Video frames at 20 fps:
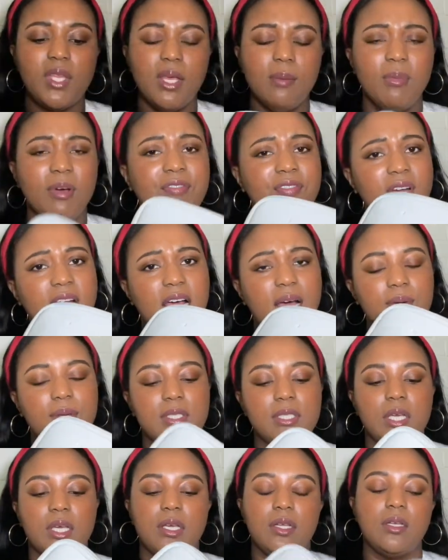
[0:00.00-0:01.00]
But for now,
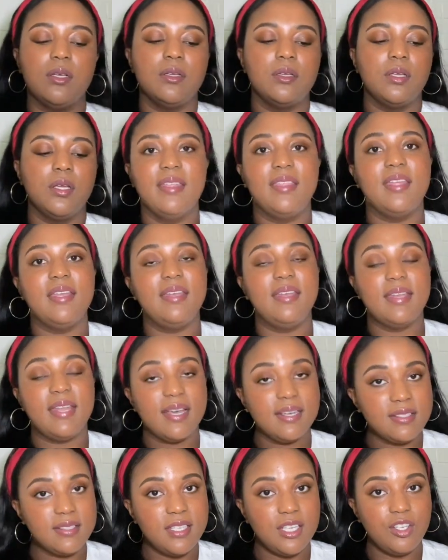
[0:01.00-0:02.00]
it's good. The
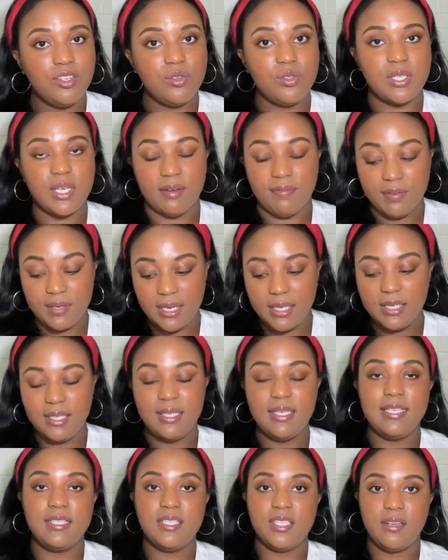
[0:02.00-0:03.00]
next thing you definitely
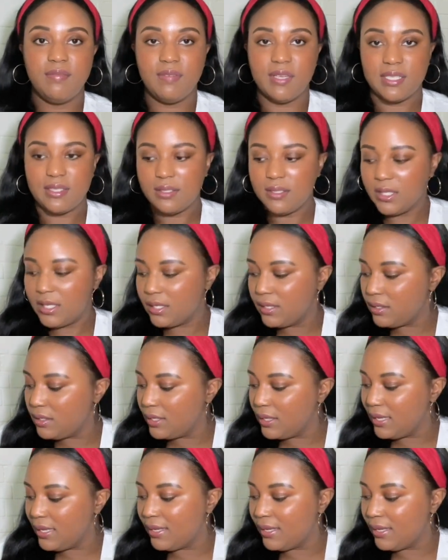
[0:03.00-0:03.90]
need to invest in